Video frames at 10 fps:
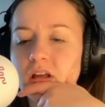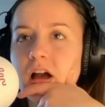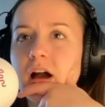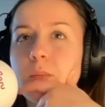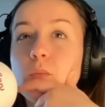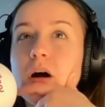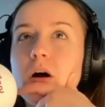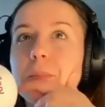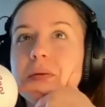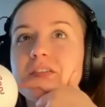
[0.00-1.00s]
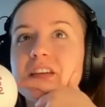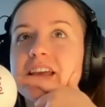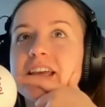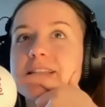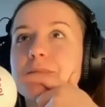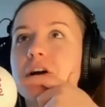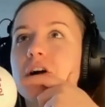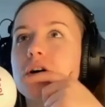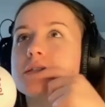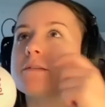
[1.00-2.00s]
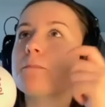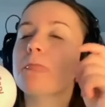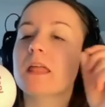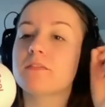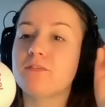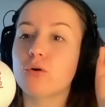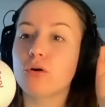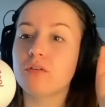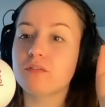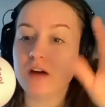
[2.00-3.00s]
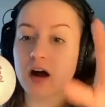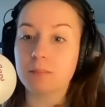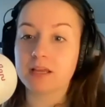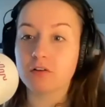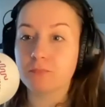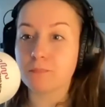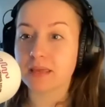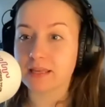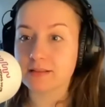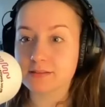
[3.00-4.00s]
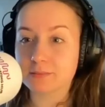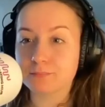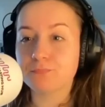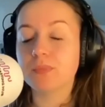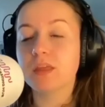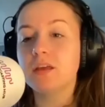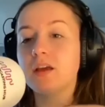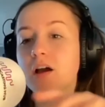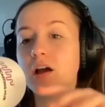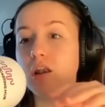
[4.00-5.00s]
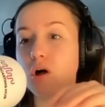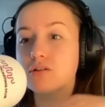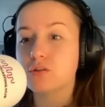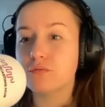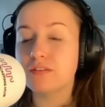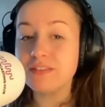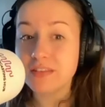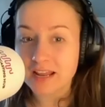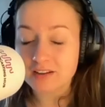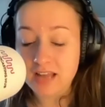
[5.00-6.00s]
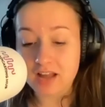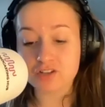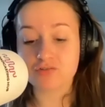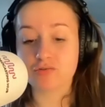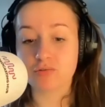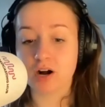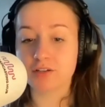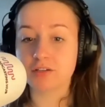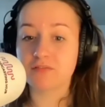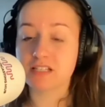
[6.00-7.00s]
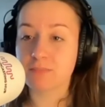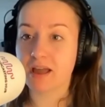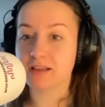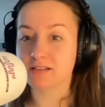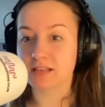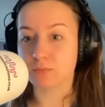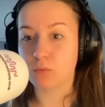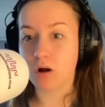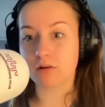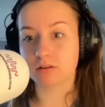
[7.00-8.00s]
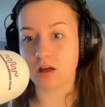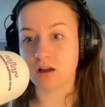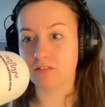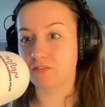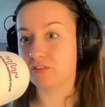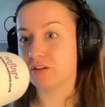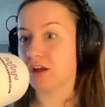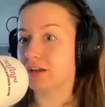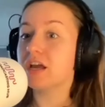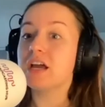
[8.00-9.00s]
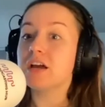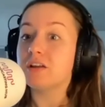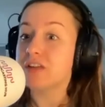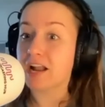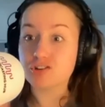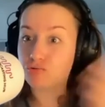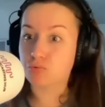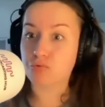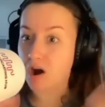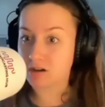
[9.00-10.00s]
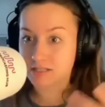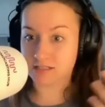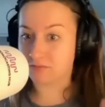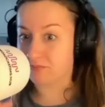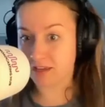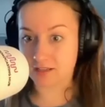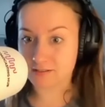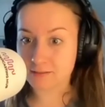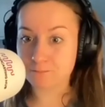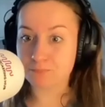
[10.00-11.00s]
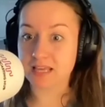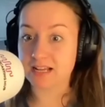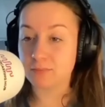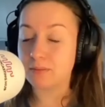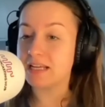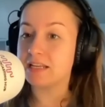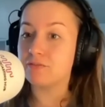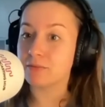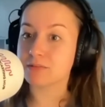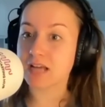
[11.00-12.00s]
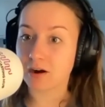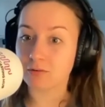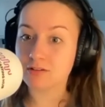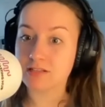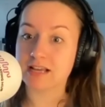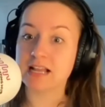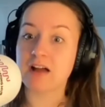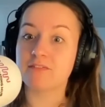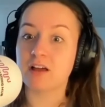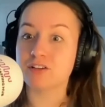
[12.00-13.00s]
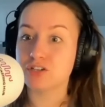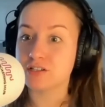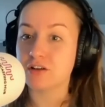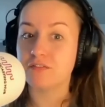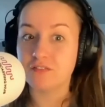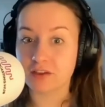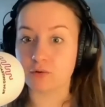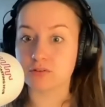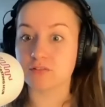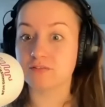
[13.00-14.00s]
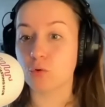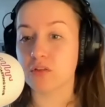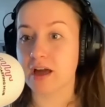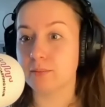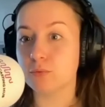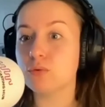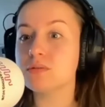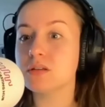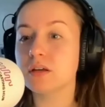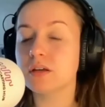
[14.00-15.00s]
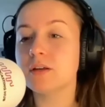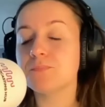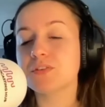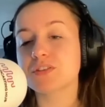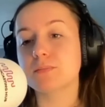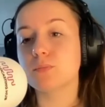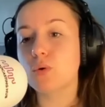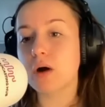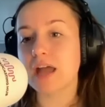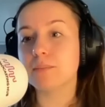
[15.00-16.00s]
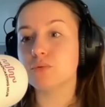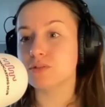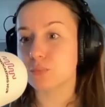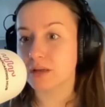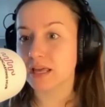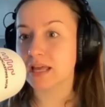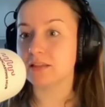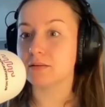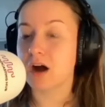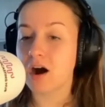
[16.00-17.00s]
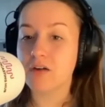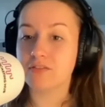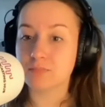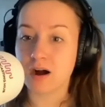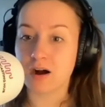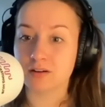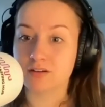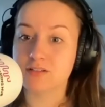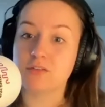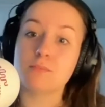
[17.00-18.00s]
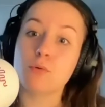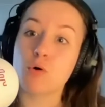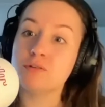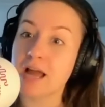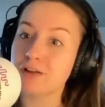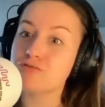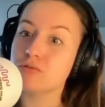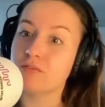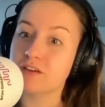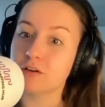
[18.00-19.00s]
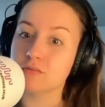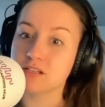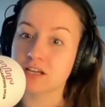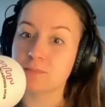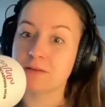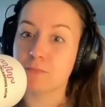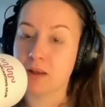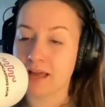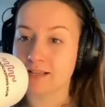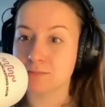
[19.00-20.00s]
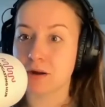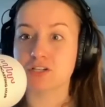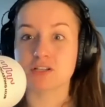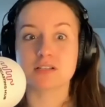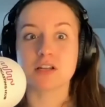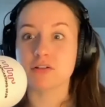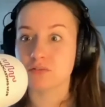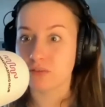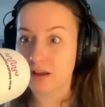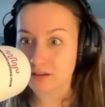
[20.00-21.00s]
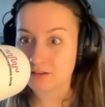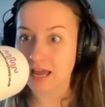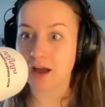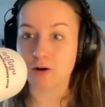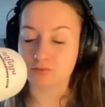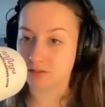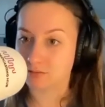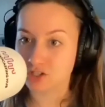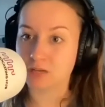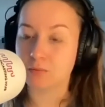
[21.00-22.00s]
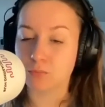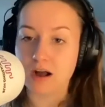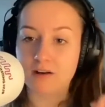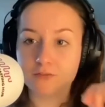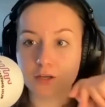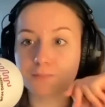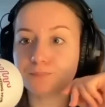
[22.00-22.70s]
Well, a big thing is because for farming of meat, lots of natural kind of space and wildlife and like natural grasses and things get completely ripped out so they can have like just a field for the animals. So the more animals that we eat, the higher the demand. So the more natural fields are going to be replaced by just loads of cows and sheep and what have you.